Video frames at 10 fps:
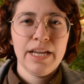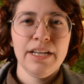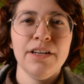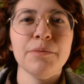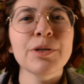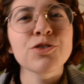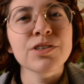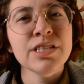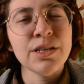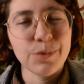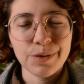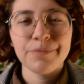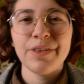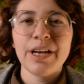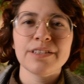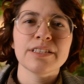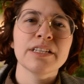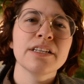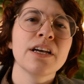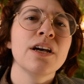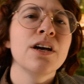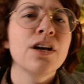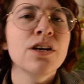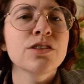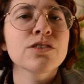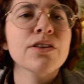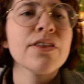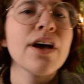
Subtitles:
here. Make sure it's equal. Excellent. So that's